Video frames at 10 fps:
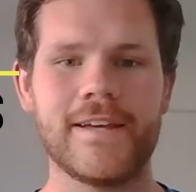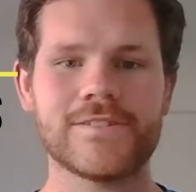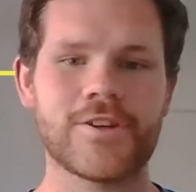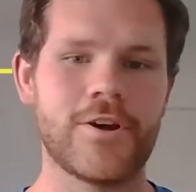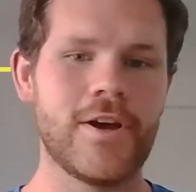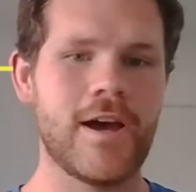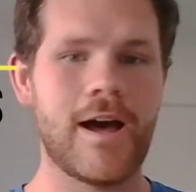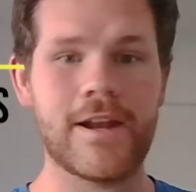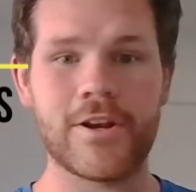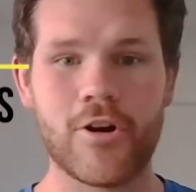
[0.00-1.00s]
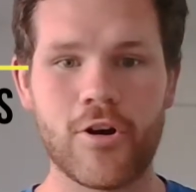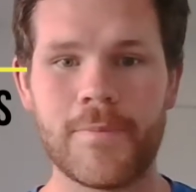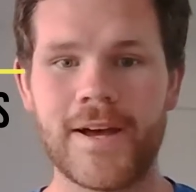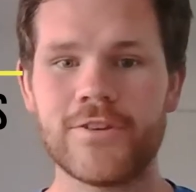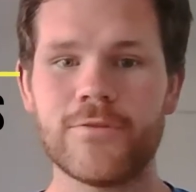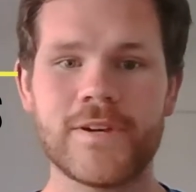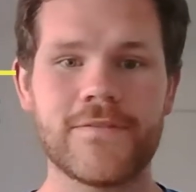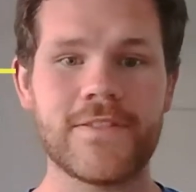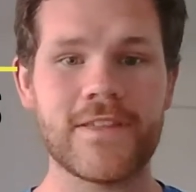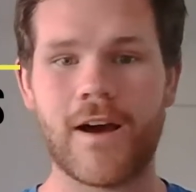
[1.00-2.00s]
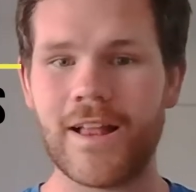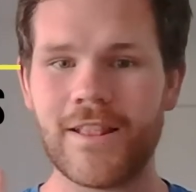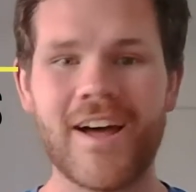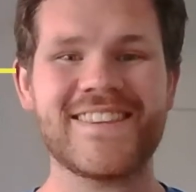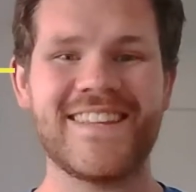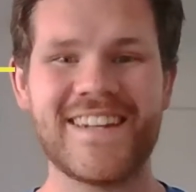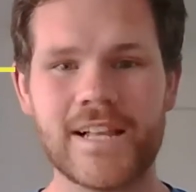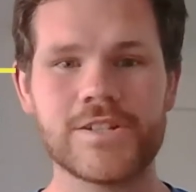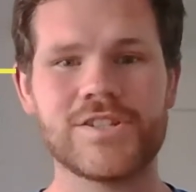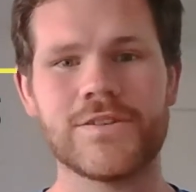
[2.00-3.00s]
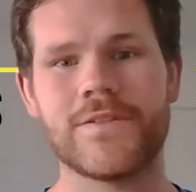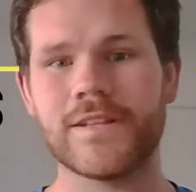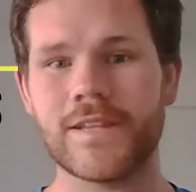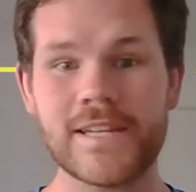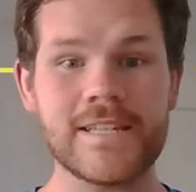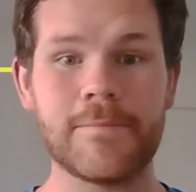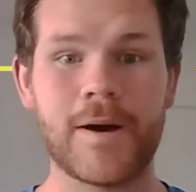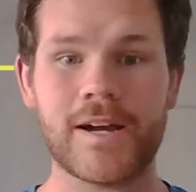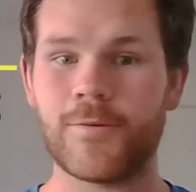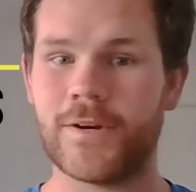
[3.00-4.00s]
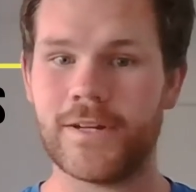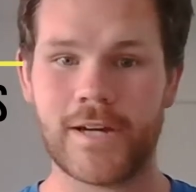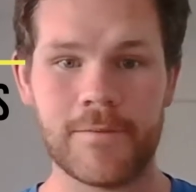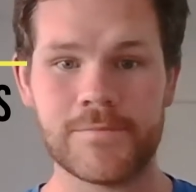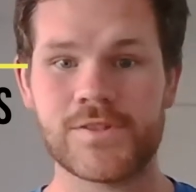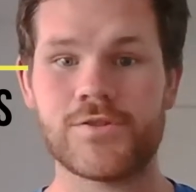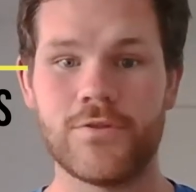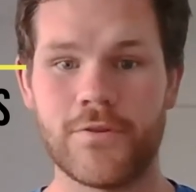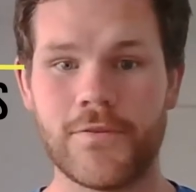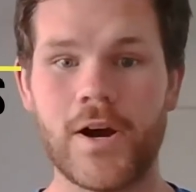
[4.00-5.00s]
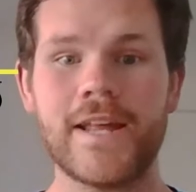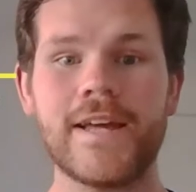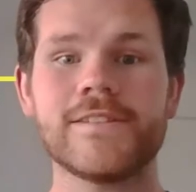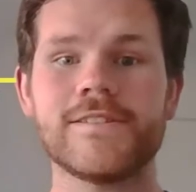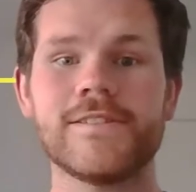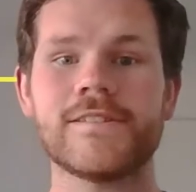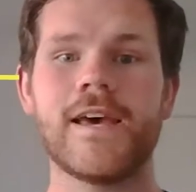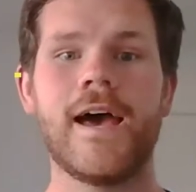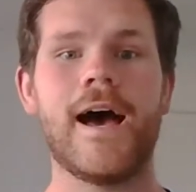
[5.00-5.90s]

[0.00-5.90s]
So I don't know about you, but I like the analogy of the leaky bucket when it comes to your finances.